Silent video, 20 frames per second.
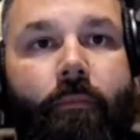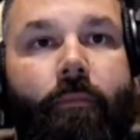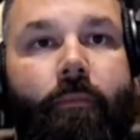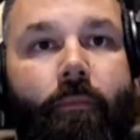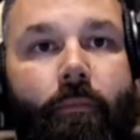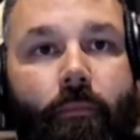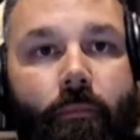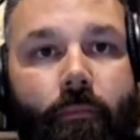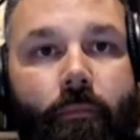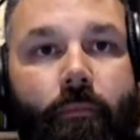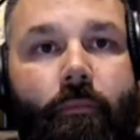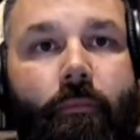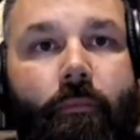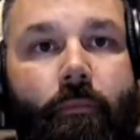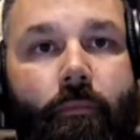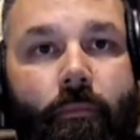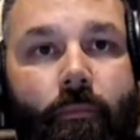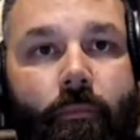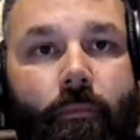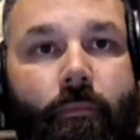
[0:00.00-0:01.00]

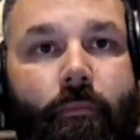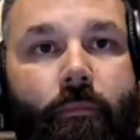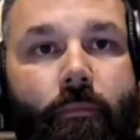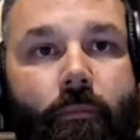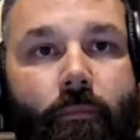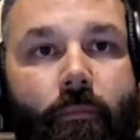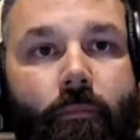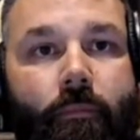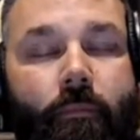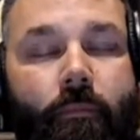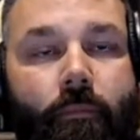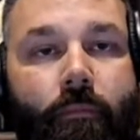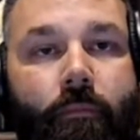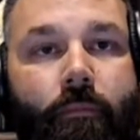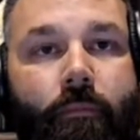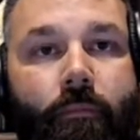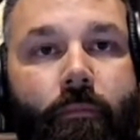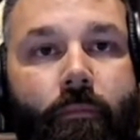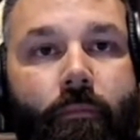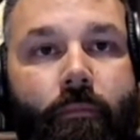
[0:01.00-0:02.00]

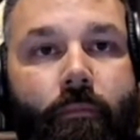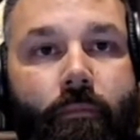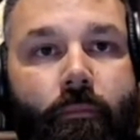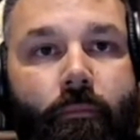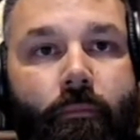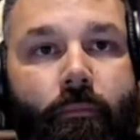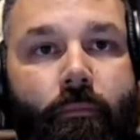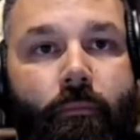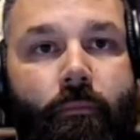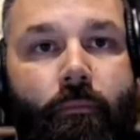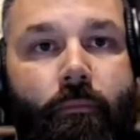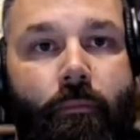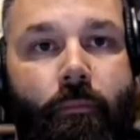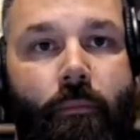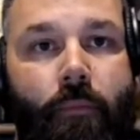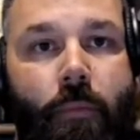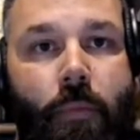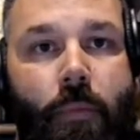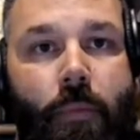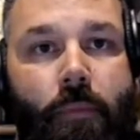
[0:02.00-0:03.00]

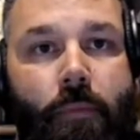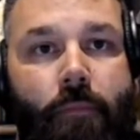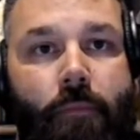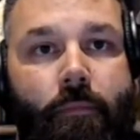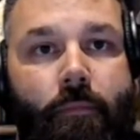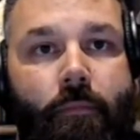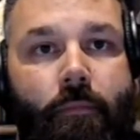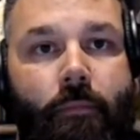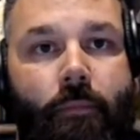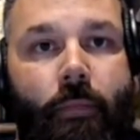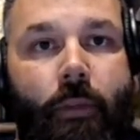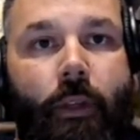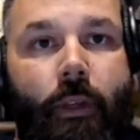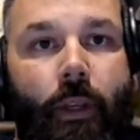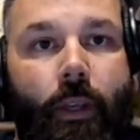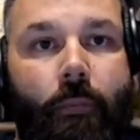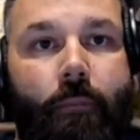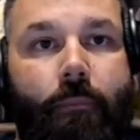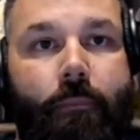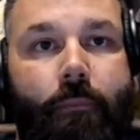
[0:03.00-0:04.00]

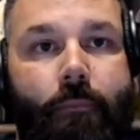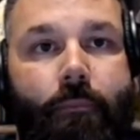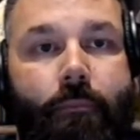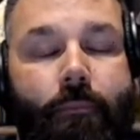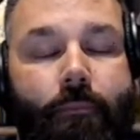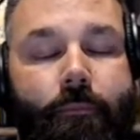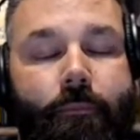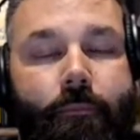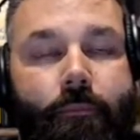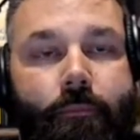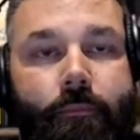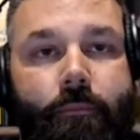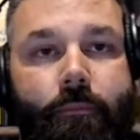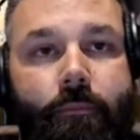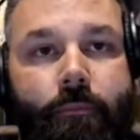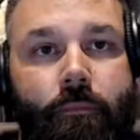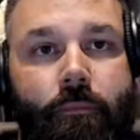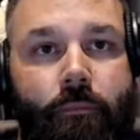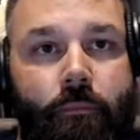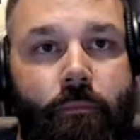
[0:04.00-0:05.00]

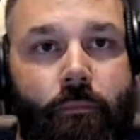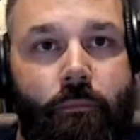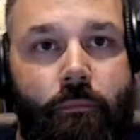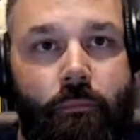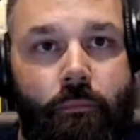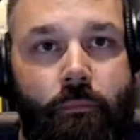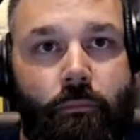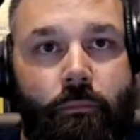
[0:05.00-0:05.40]
[no speech]